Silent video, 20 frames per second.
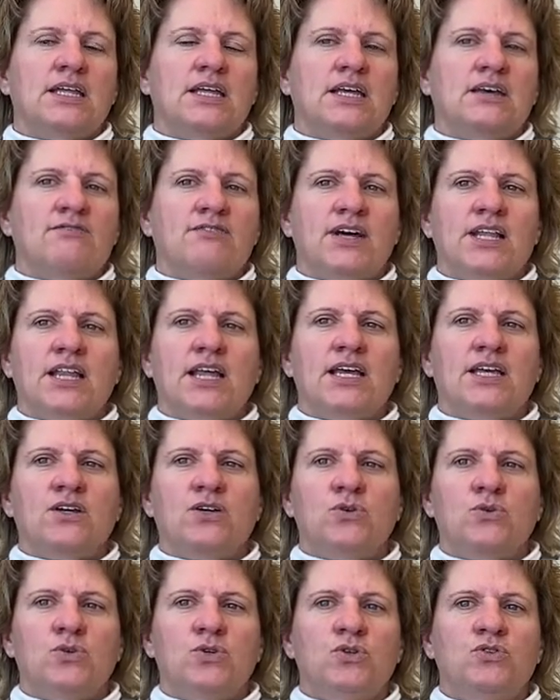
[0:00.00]
if I like
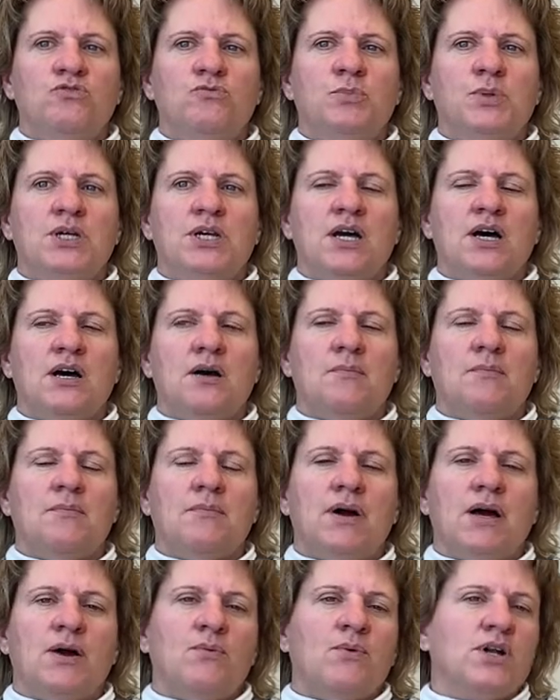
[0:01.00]
who you've
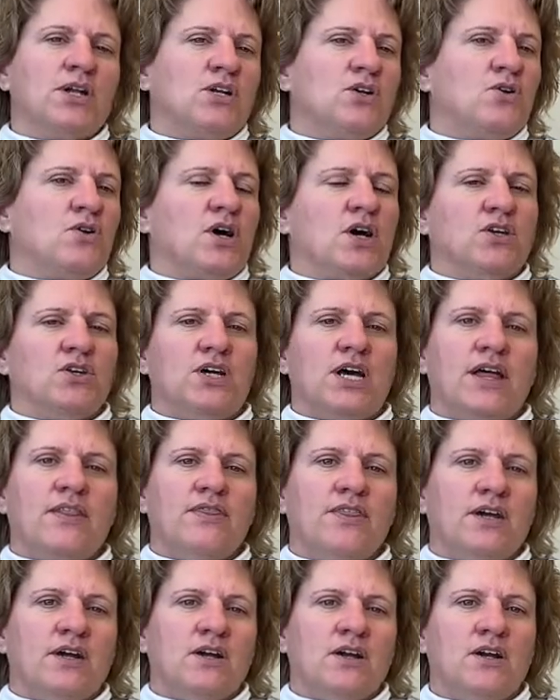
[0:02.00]
become, I want to know how you got
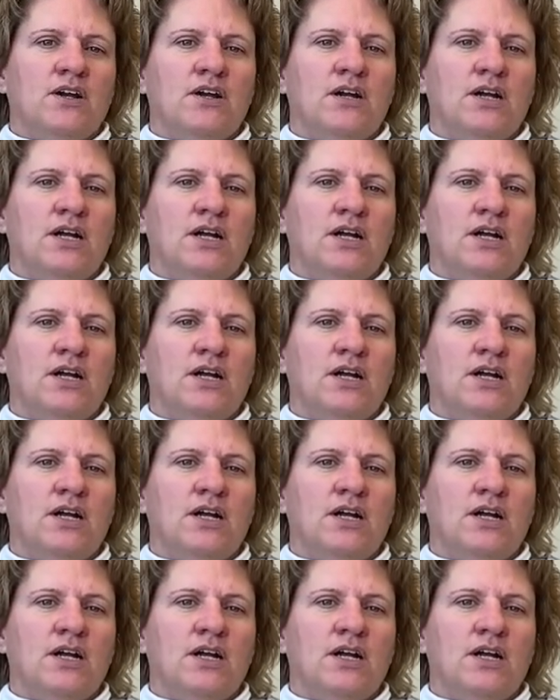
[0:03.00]
there.